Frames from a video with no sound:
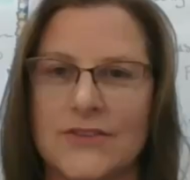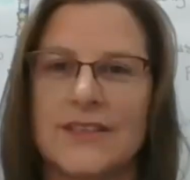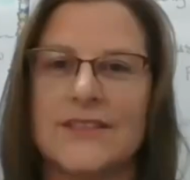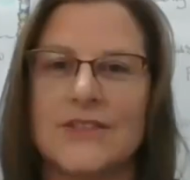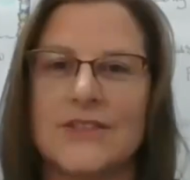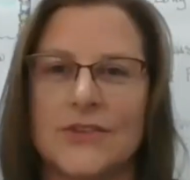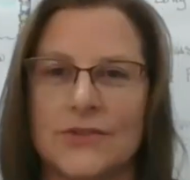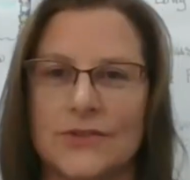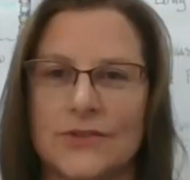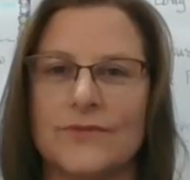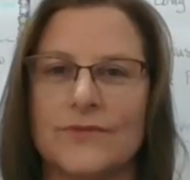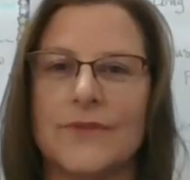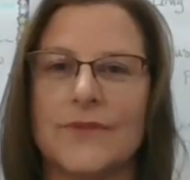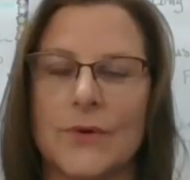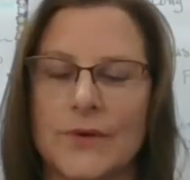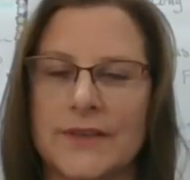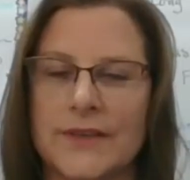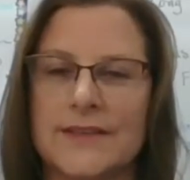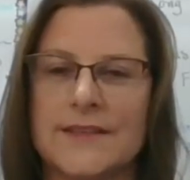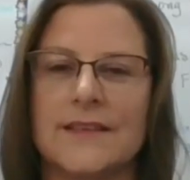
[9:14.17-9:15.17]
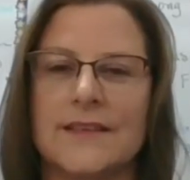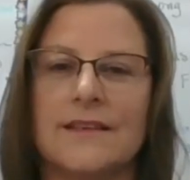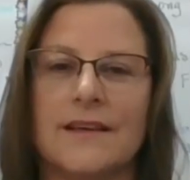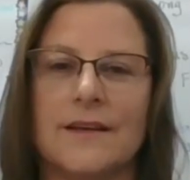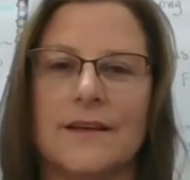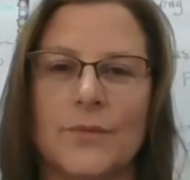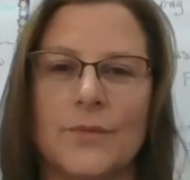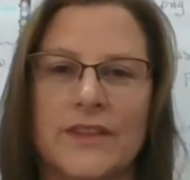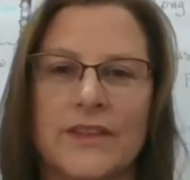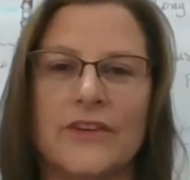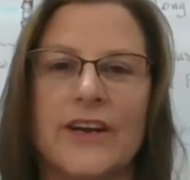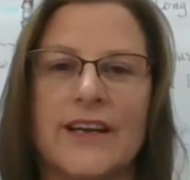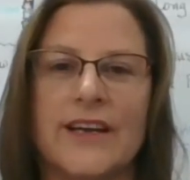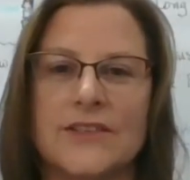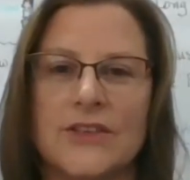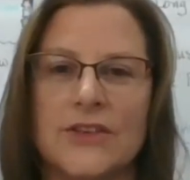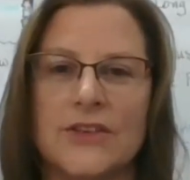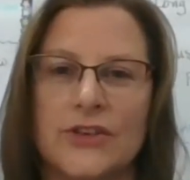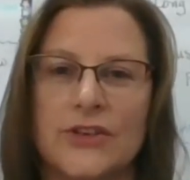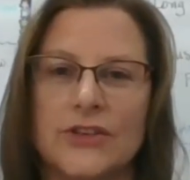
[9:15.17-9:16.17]
need to focus in on what they're
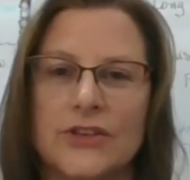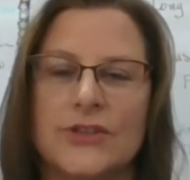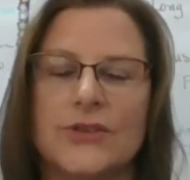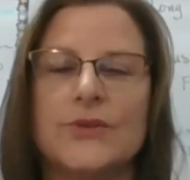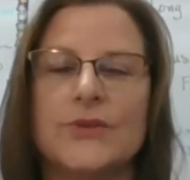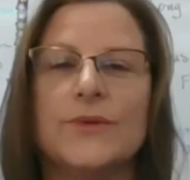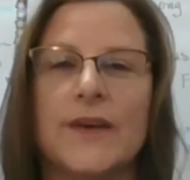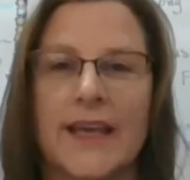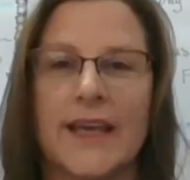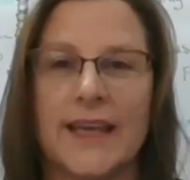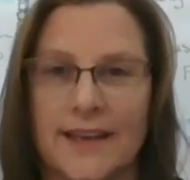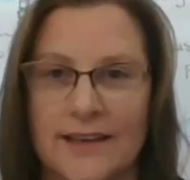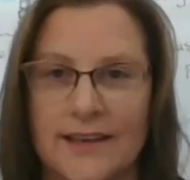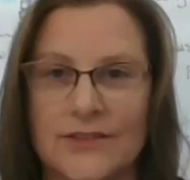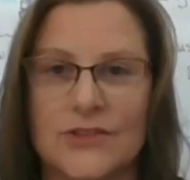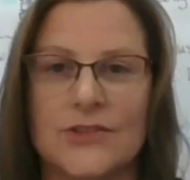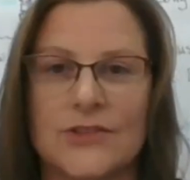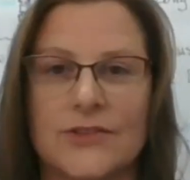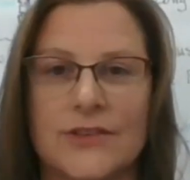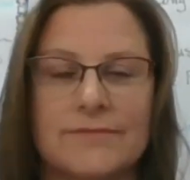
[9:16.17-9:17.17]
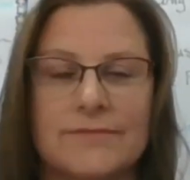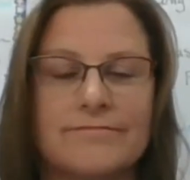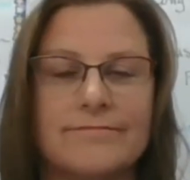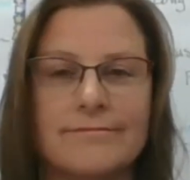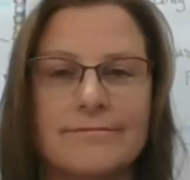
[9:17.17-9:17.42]
asking you to do and answer it.